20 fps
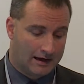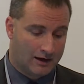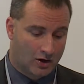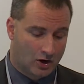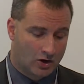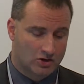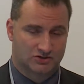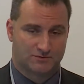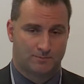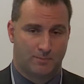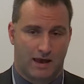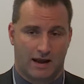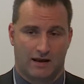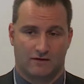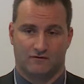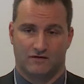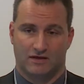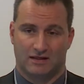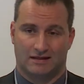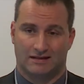
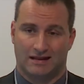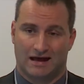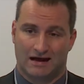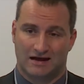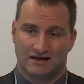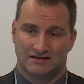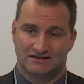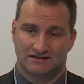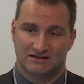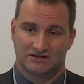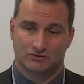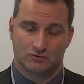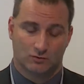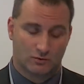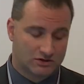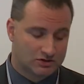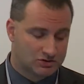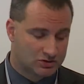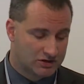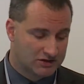cost-benefit analysis,
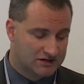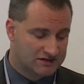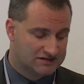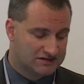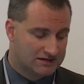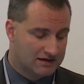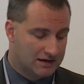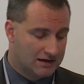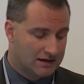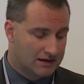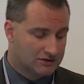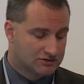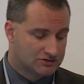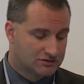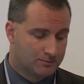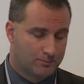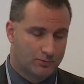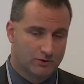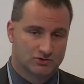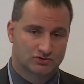which is
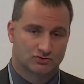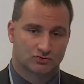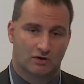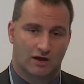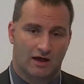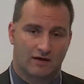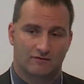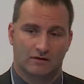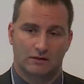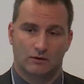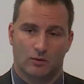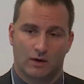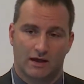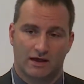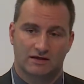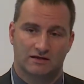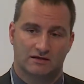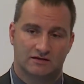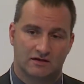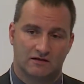supposed to
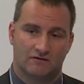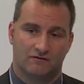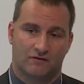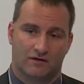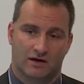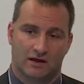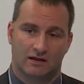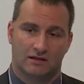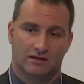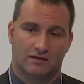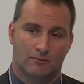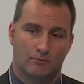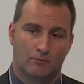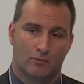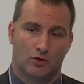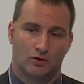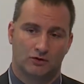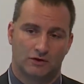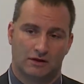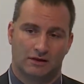evaluate different
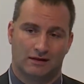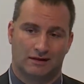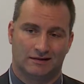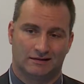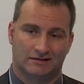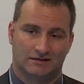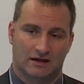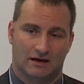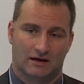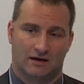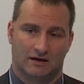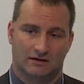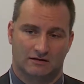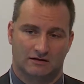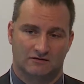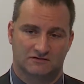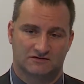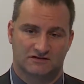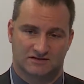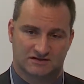model
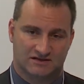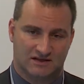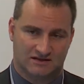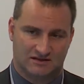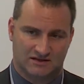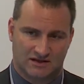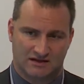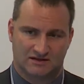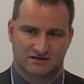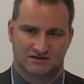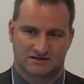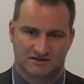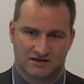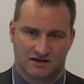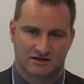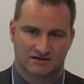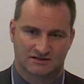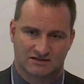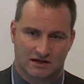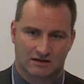alternatives. That's
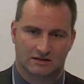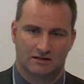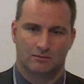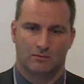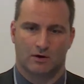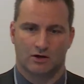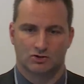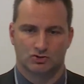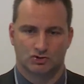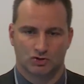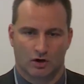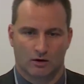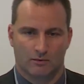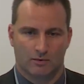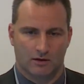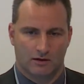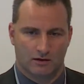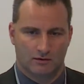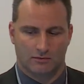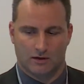exactly my job
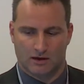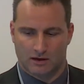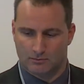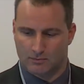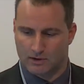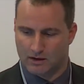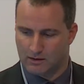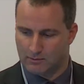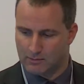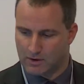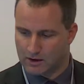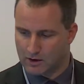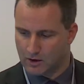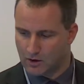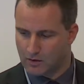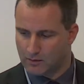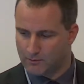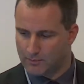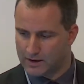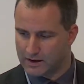in, in, in my
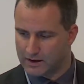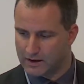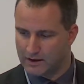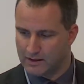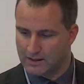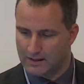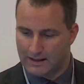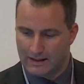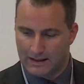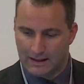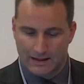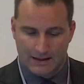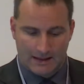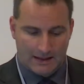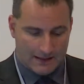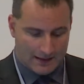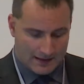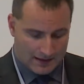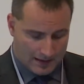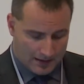company.
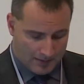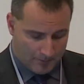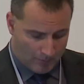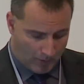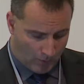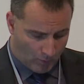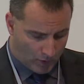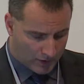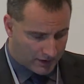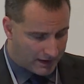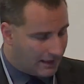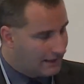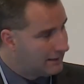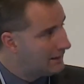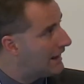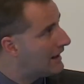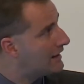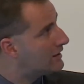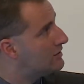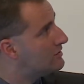But what I'd
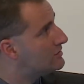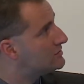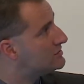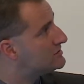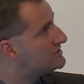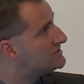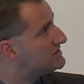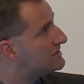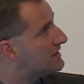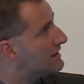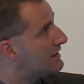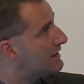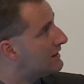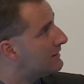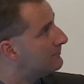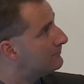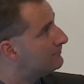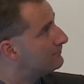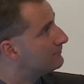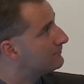like you to
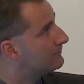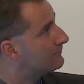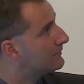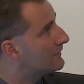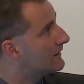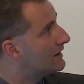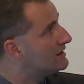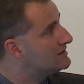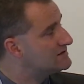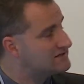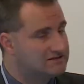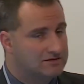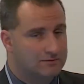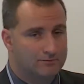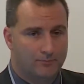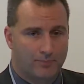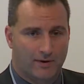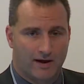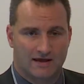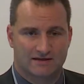see is the
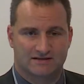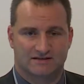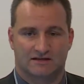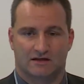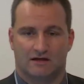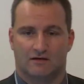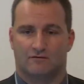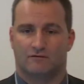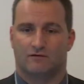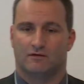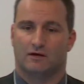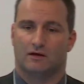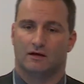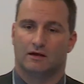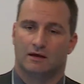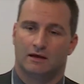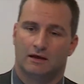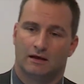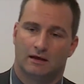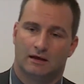impressive,
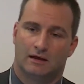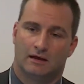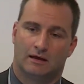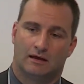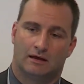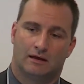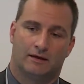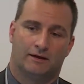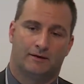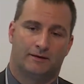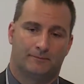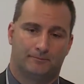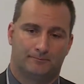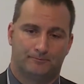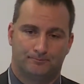uh,